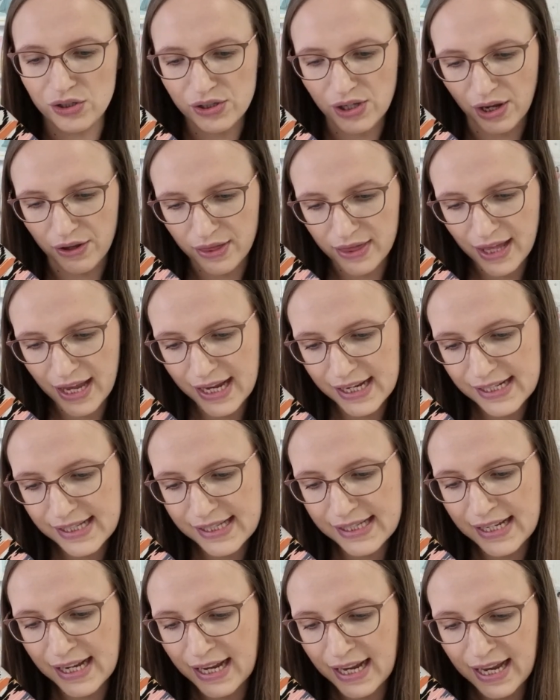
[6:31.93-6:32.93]
So
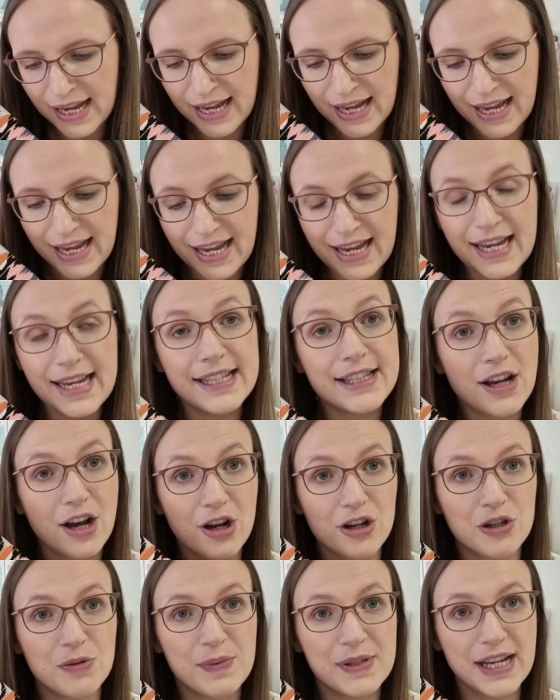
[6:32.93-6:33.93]
this is
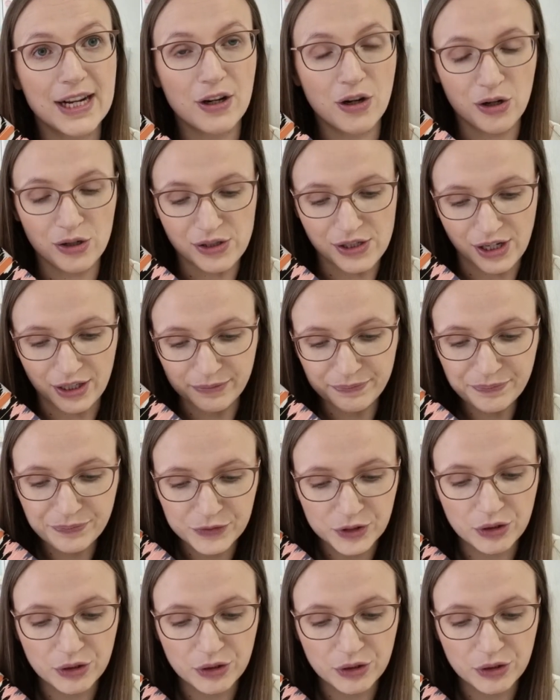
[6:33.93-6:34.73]
100% cotton.